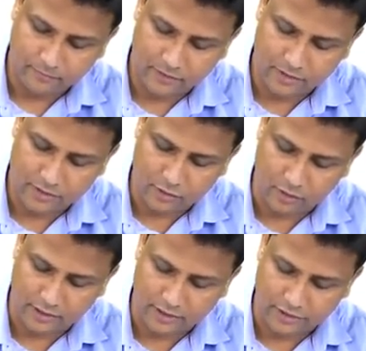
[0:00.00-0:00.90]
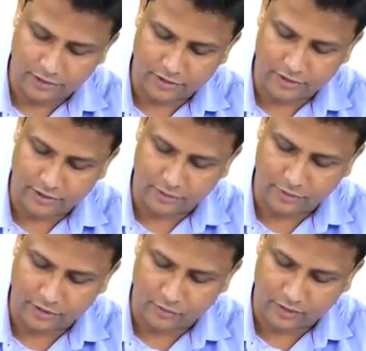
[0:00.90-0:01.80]
These cord-like structures are known
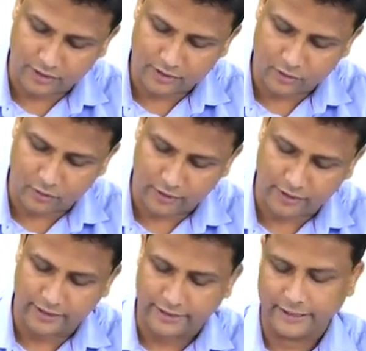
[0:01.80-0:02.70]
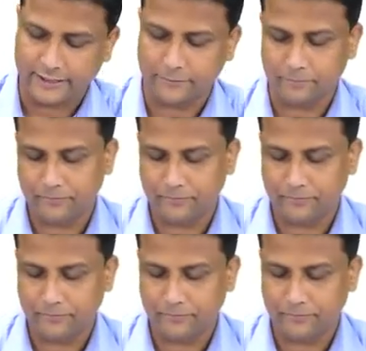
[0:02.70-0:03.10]
as what, guys? Chordae tendinae.